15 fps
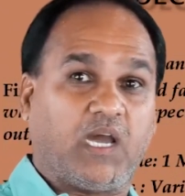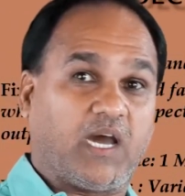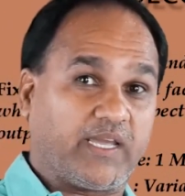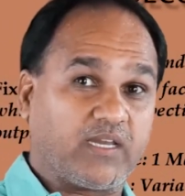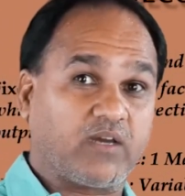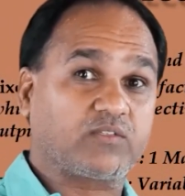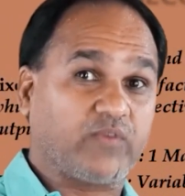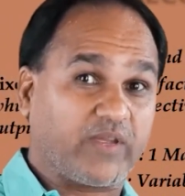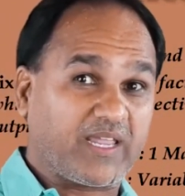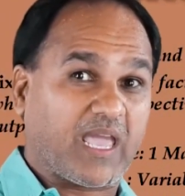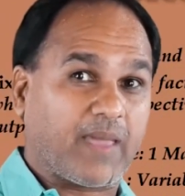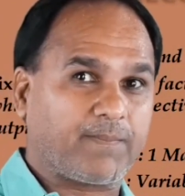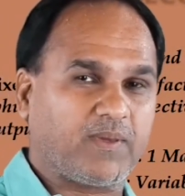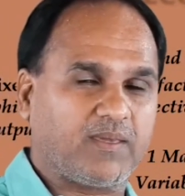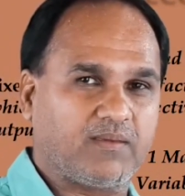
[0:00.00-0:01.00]
I was very
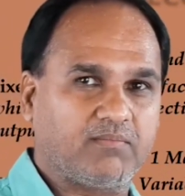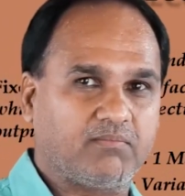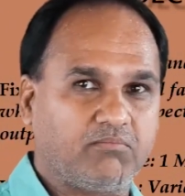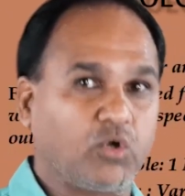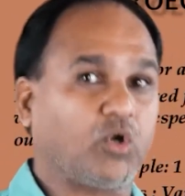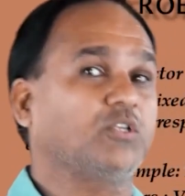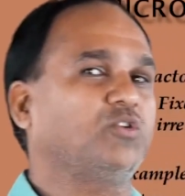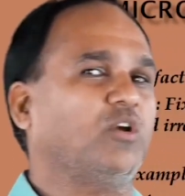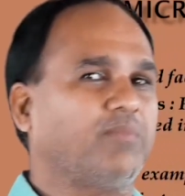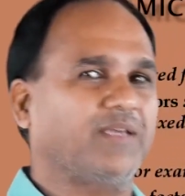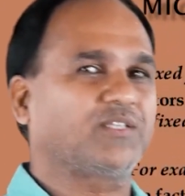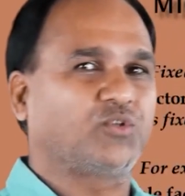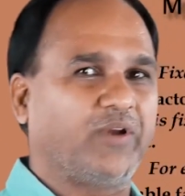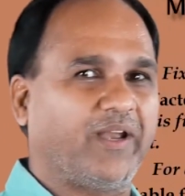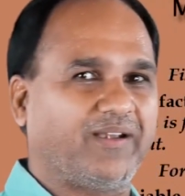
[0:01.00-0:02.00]
happy because you are my
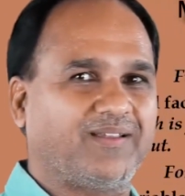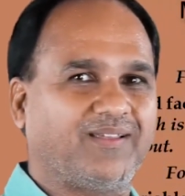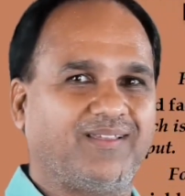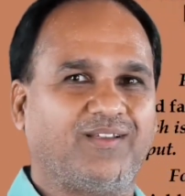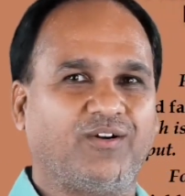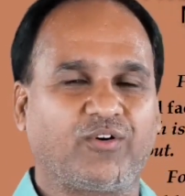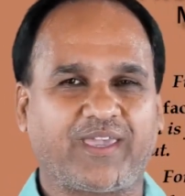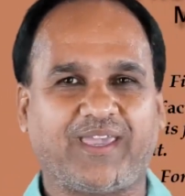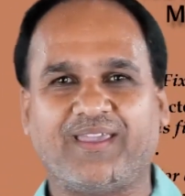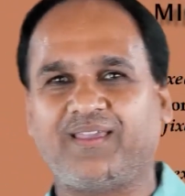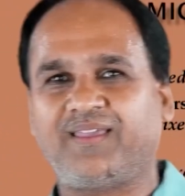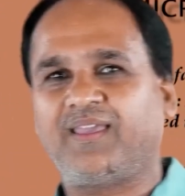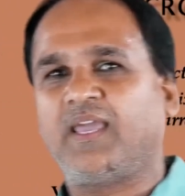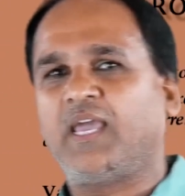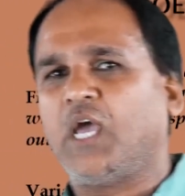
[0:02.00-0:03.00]
student.
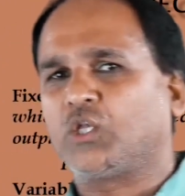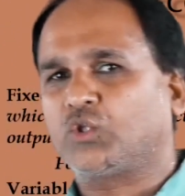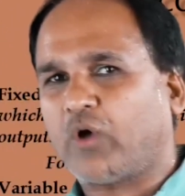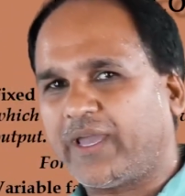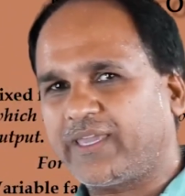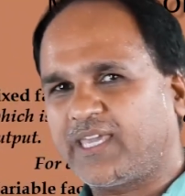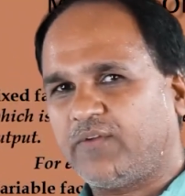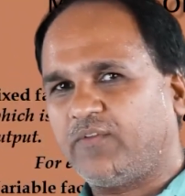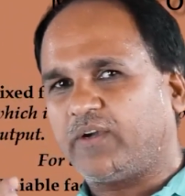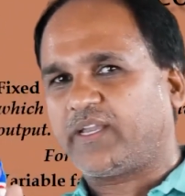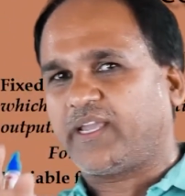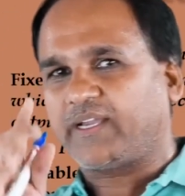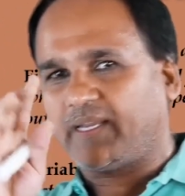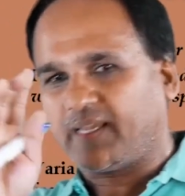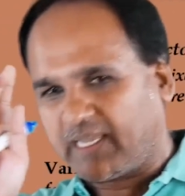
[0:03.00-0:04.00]
Okay. So I gave you a
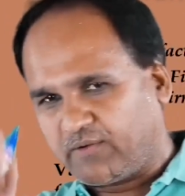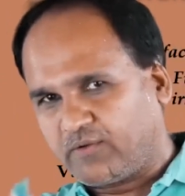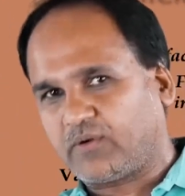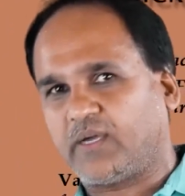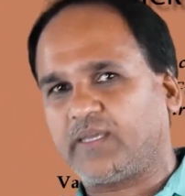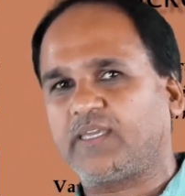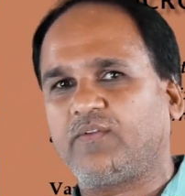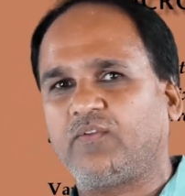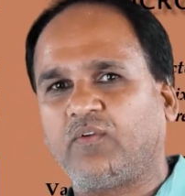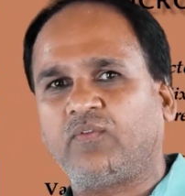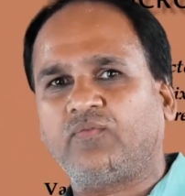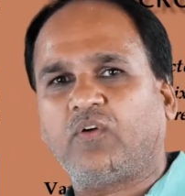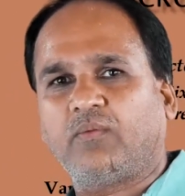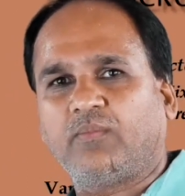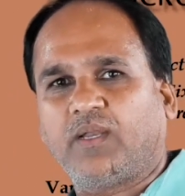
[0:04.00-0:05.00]
technique. I gave you a
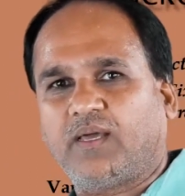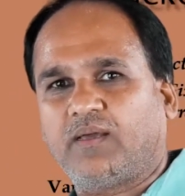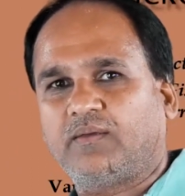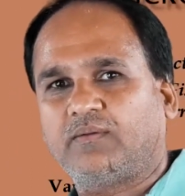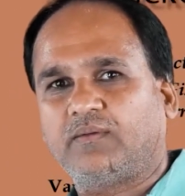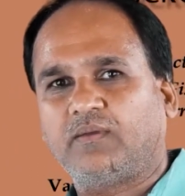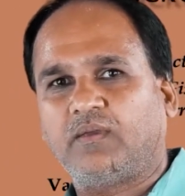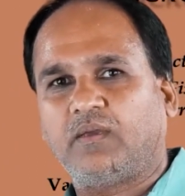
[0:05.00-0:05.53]
formula.